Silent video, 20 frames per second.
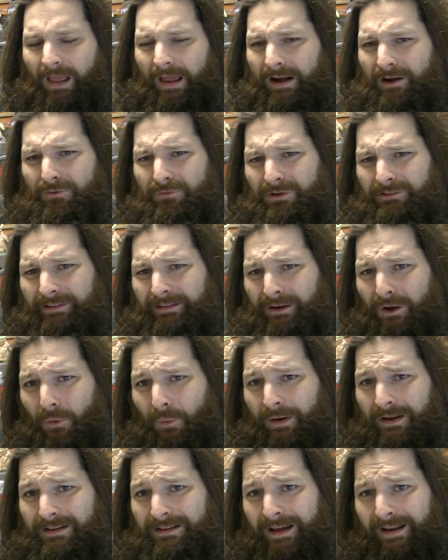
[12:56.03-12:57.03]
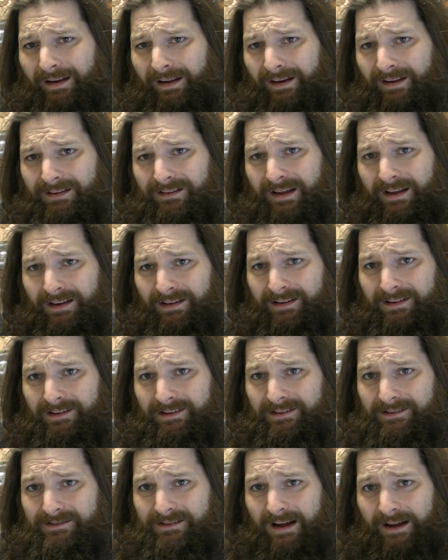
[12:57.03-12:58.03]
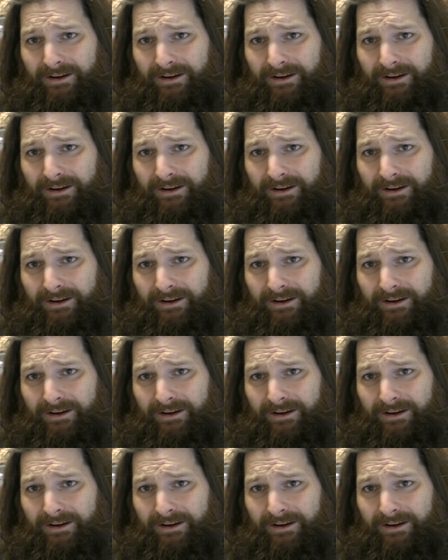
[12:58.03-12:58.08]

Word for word: I don't really know what a 10 out of 10 is.